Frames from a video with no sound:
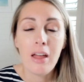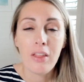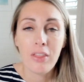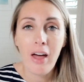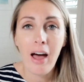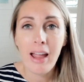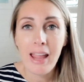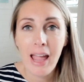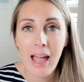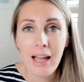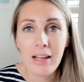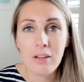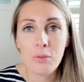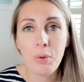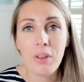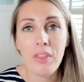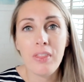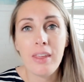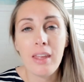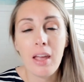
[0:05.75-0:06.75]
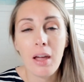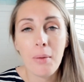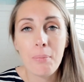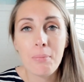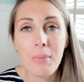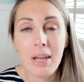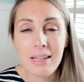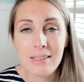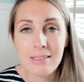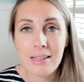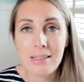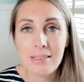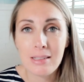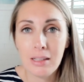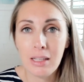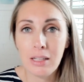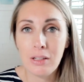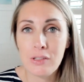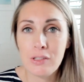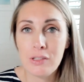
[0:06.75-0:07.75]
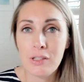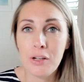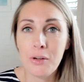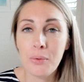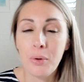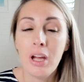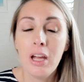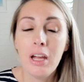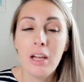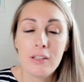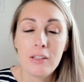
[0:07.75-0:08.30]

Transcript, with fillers: that I had with the amazing Selena Soo.